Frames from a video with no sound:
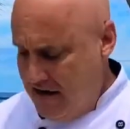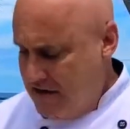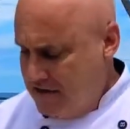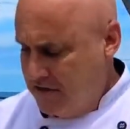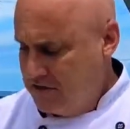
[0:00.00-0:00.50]

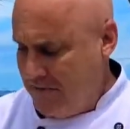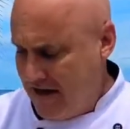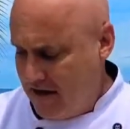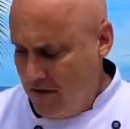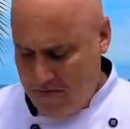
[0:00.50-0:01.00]
So
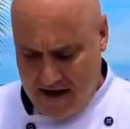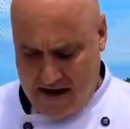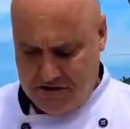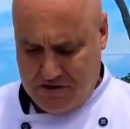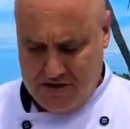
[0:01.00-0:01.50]
Spanakopita
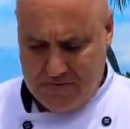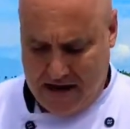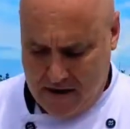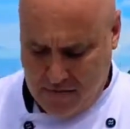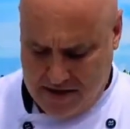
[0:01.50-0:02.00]
actually is
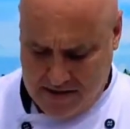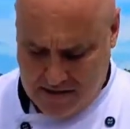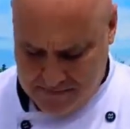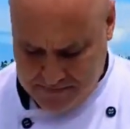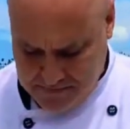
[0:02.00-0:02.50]
made with
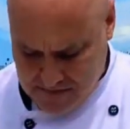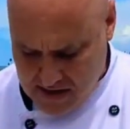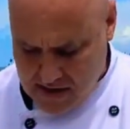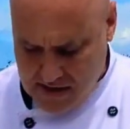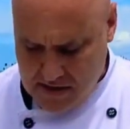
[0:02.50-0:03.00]

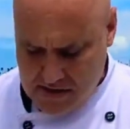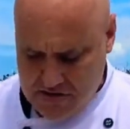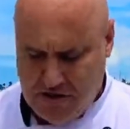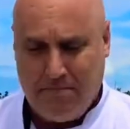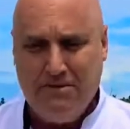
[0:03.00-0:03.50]

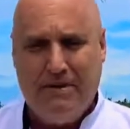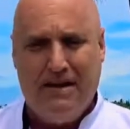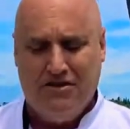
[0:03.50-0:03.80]
chopped spinach.